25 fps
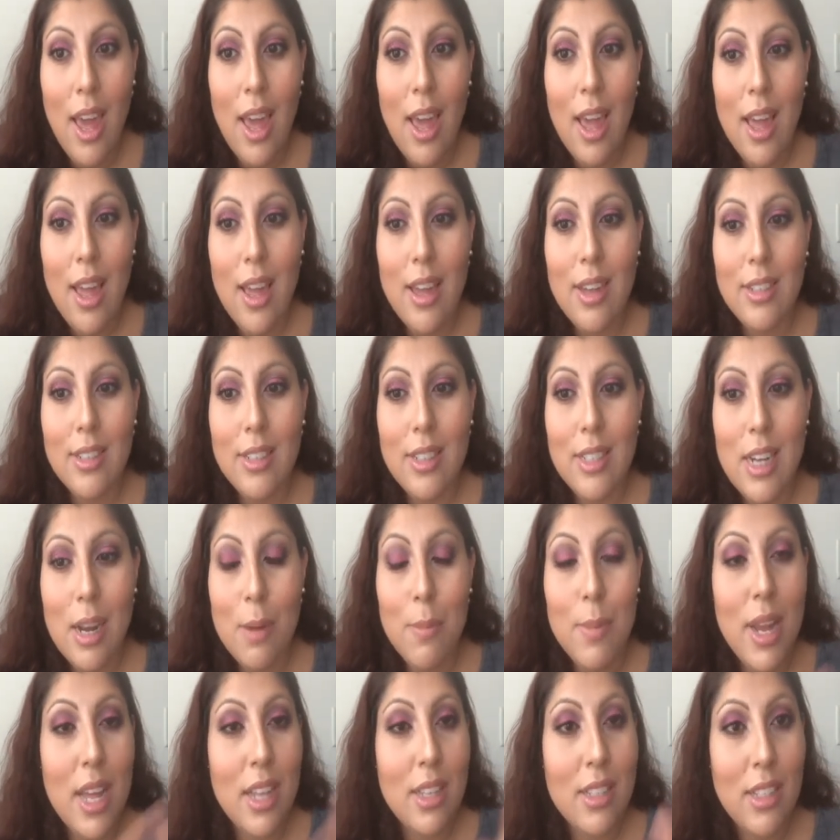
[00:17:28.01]
And
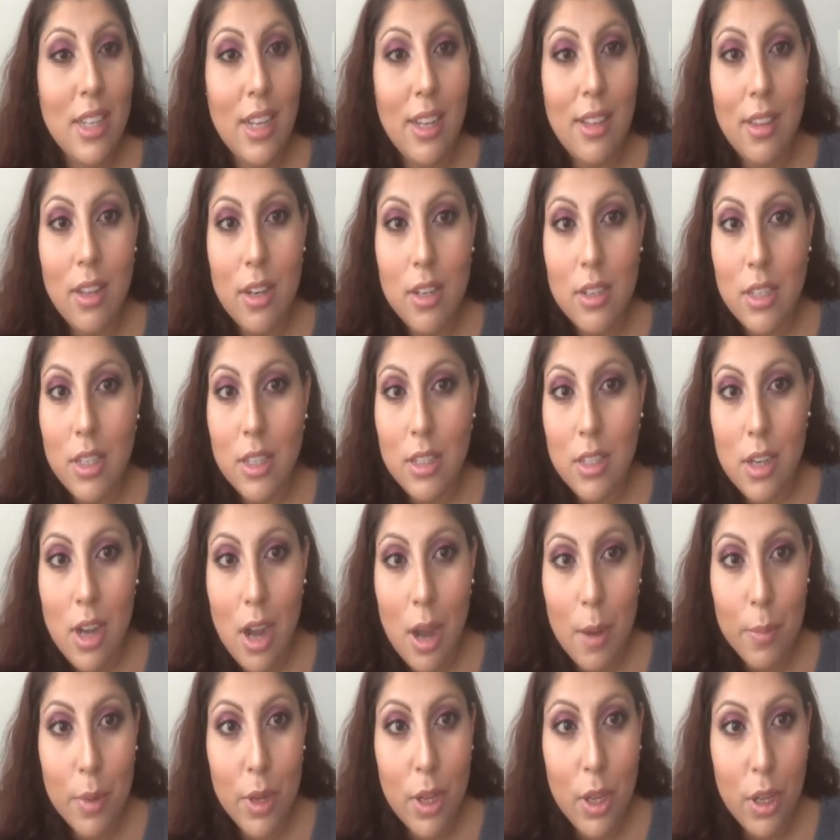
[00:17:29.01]
I'm not saying that it's a
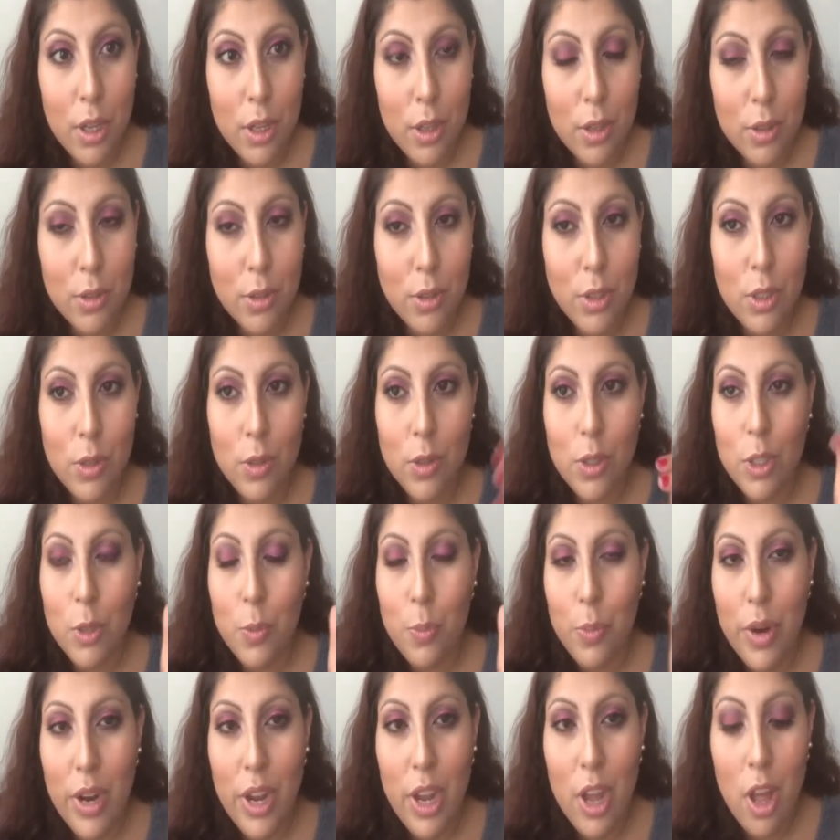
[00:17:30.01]
top coat or a
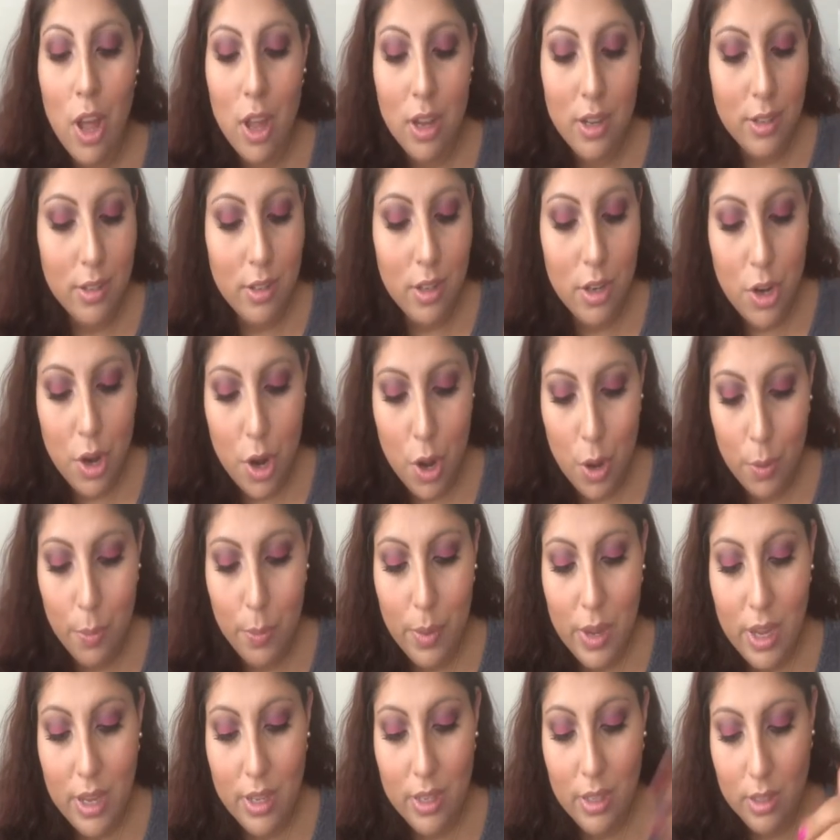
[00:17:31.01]
spray on,
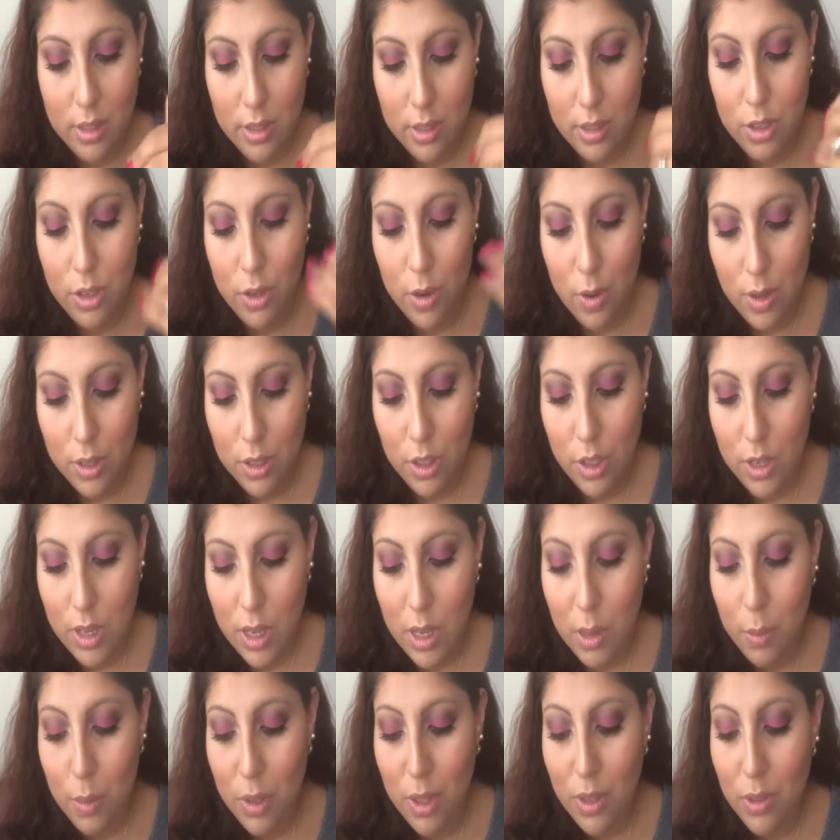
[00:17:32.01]
no, because, you know, as
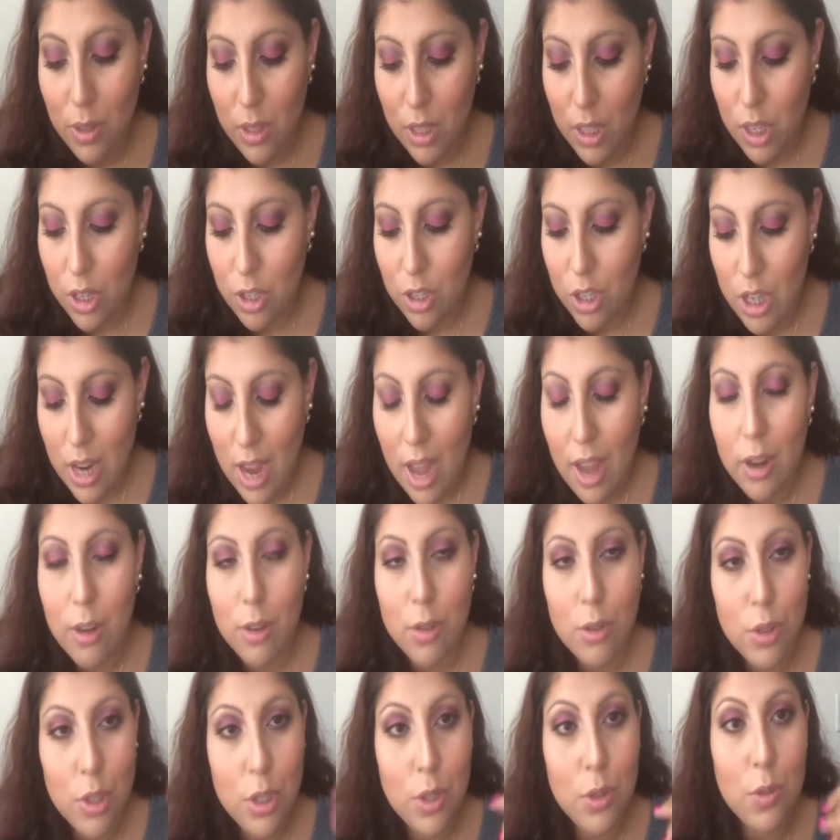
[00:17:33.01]
you keep using your
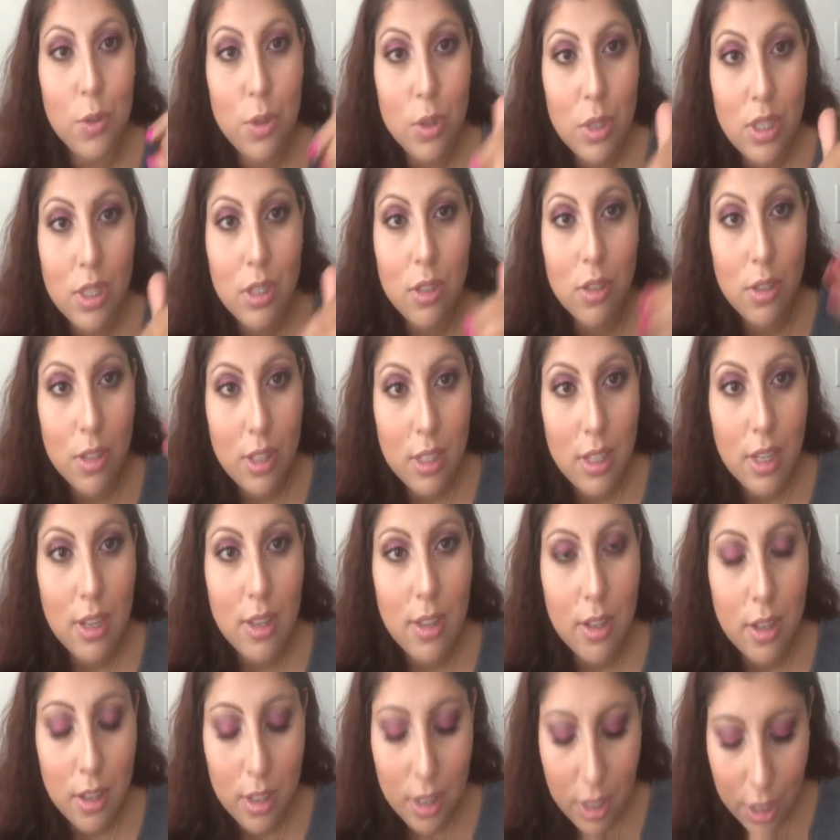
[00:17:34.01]
shadows, you still
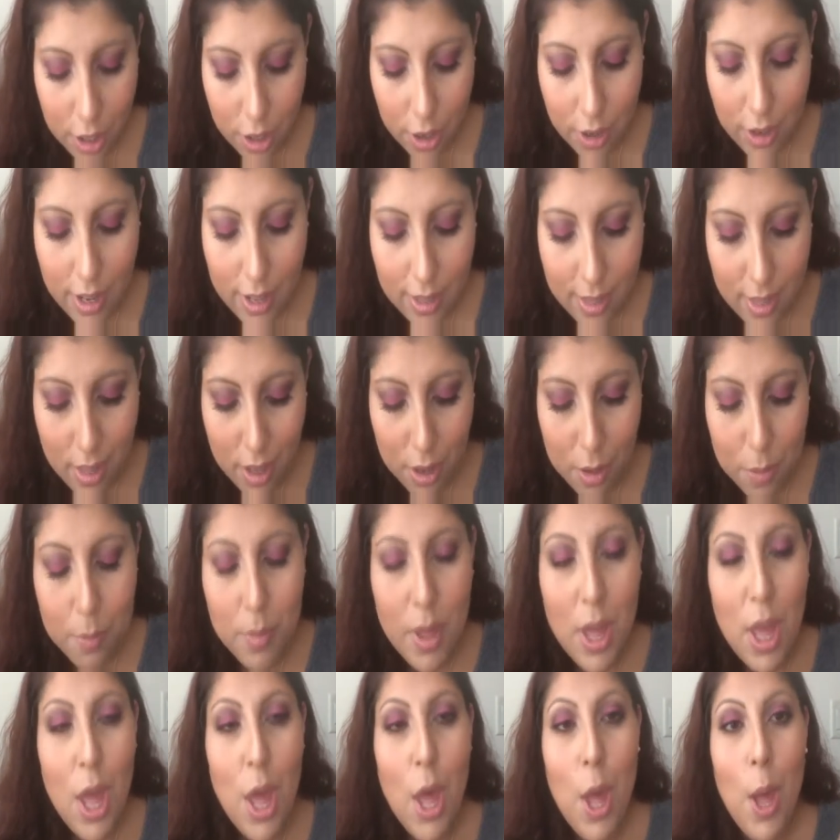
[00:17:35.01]
see the glitter in
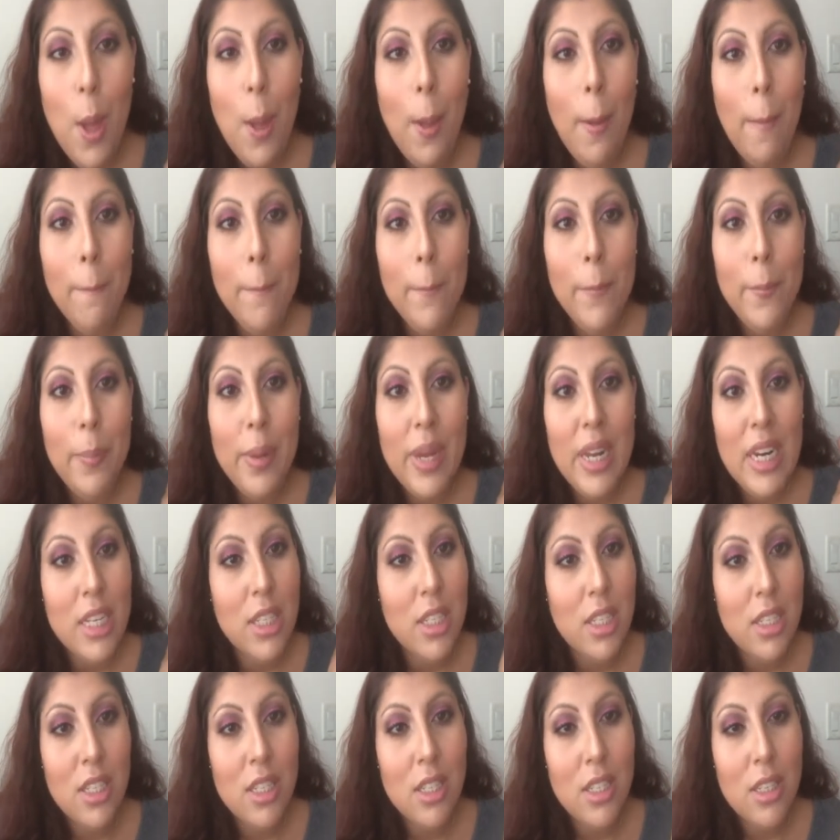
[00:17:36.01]
them.
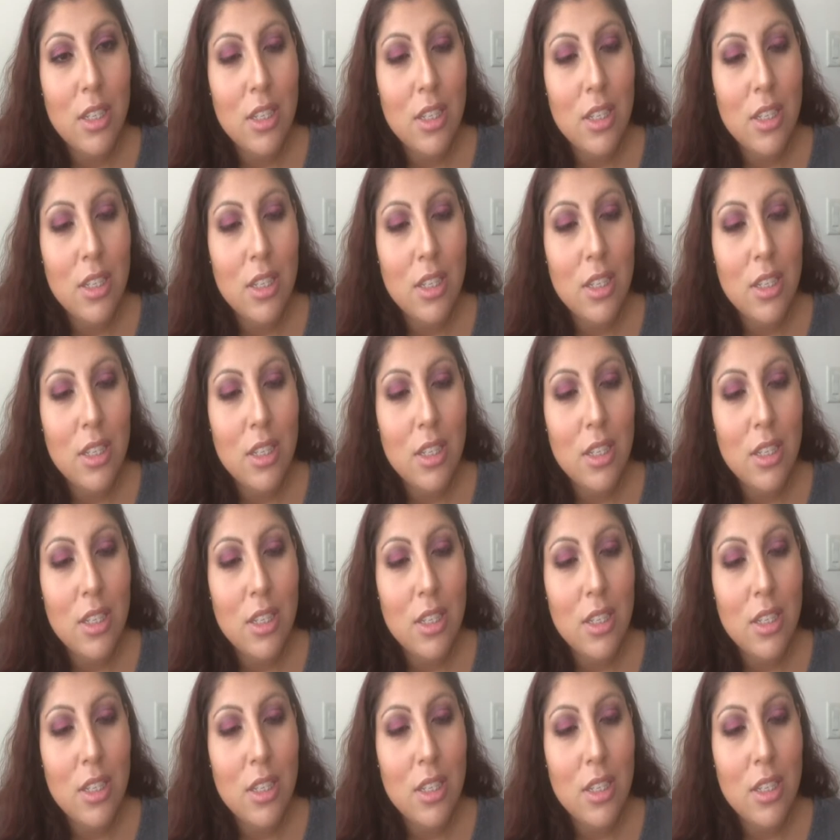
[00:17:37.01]
But